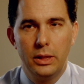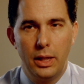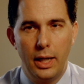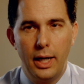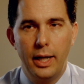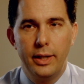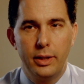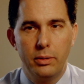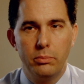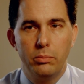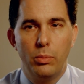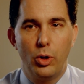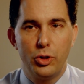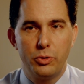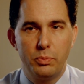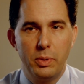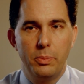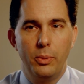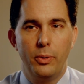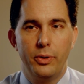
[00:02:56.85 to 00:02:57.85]
I think
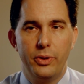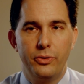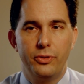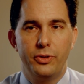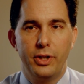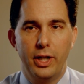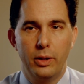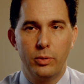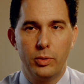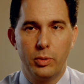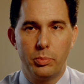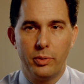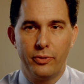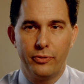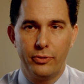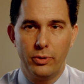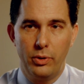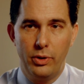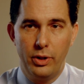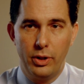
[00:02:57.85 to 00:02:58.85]
most people in the state would
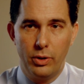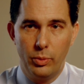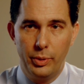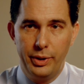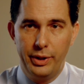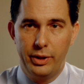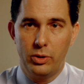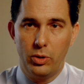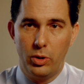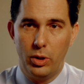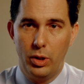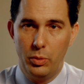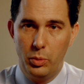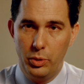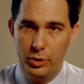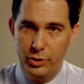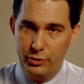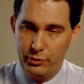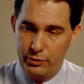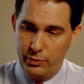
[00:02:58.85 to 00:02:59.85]
prefer that a recall
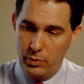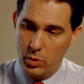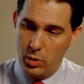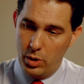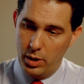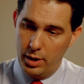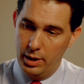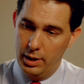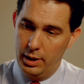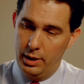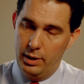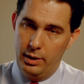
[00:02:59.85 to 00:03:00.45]
was for